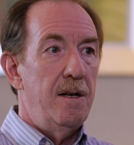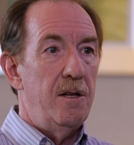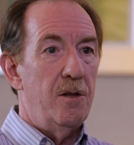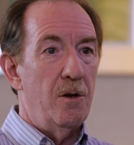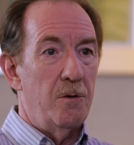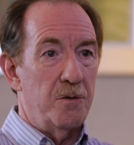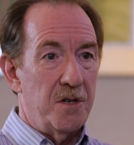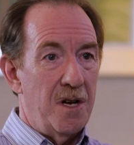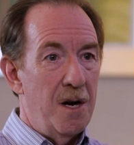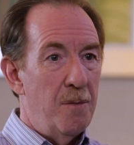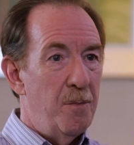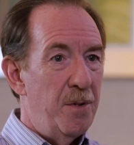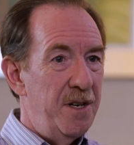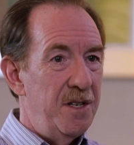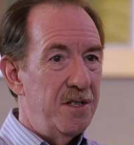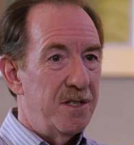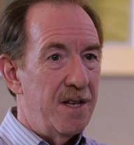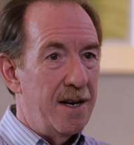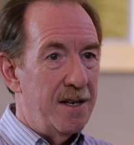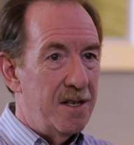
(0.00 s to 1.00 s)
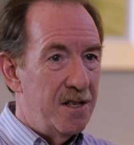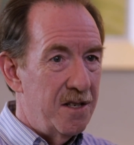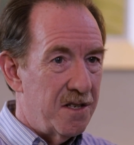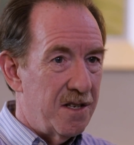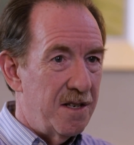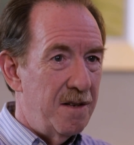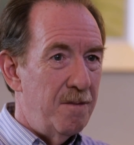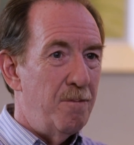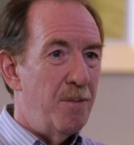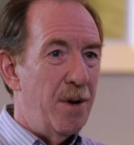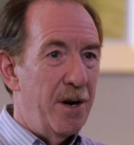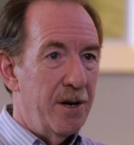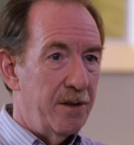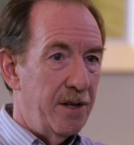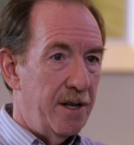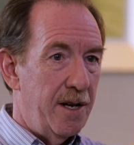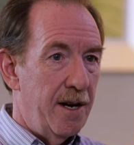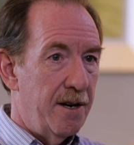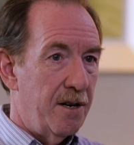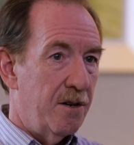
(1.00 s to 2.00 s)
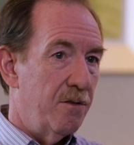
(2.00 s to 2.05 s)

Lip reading: those companies that just barely got